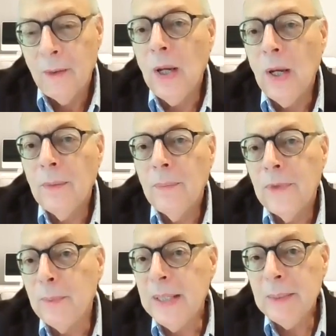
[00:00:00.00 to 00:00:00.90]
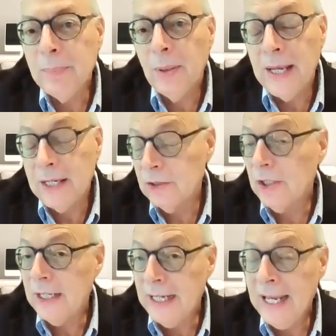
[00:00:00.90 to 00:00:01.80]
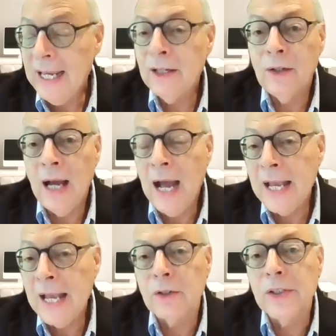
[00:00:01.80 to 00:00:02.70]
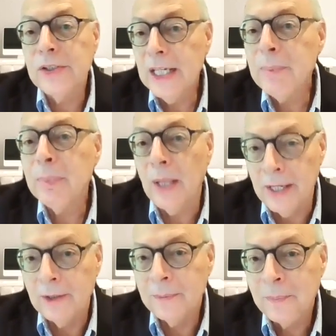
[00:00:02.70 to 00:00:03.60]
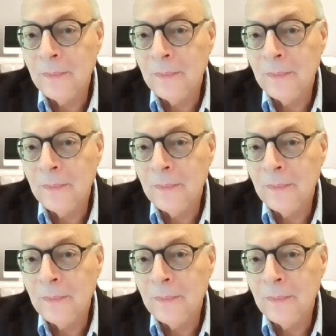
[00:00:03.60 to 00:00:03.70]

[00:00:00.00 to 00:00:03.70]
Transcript: Well, the B player is going to hire a C player.